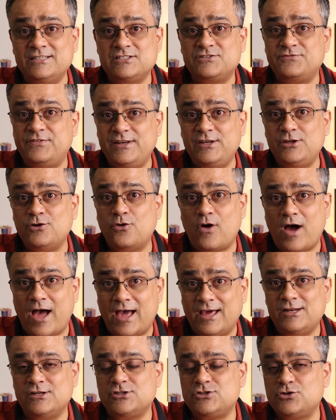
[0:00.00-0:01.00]
this video,
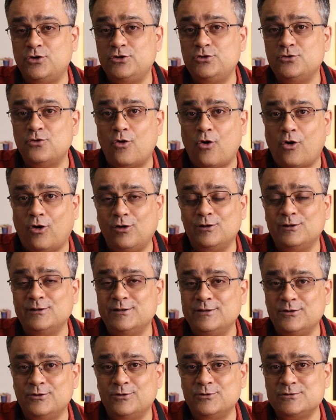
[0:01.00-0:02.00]
I'll show you
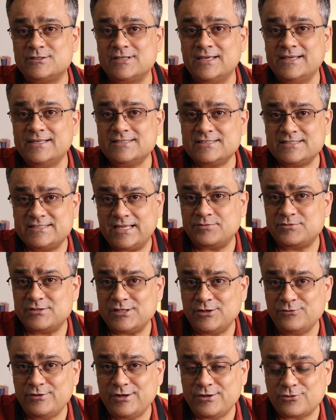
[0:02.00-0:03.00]
all those steps
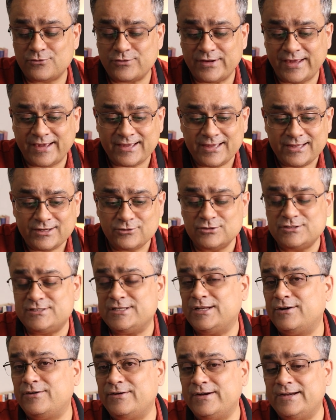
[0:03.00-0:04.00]
you need to take to
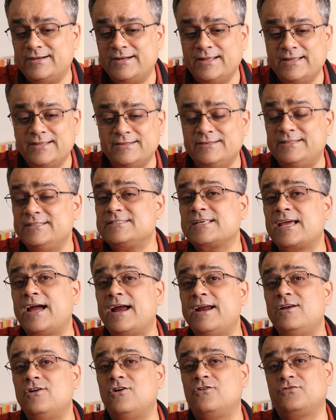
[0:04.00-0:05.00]
generate this
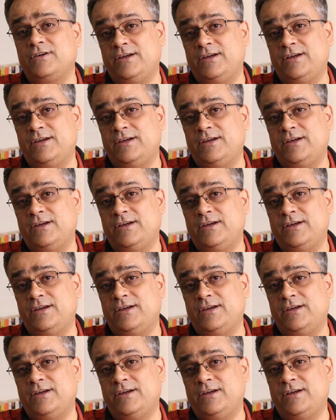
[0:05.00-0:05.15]
kind of